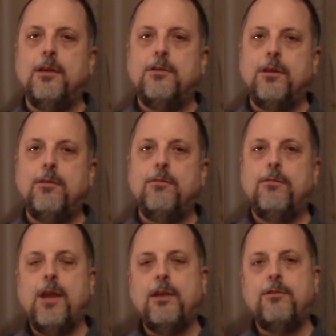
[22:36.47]
So
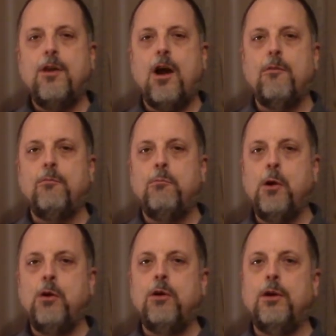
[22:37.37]
that's not
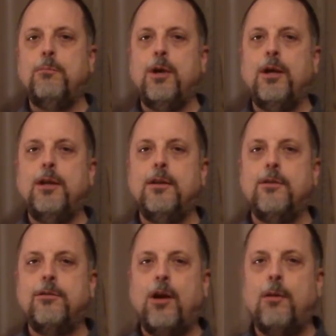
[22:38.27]
real good money in the
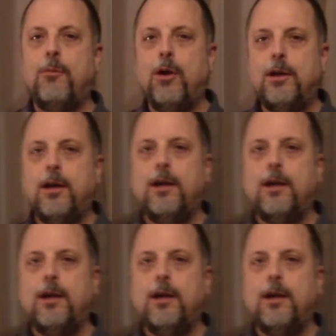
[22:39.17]
stock market,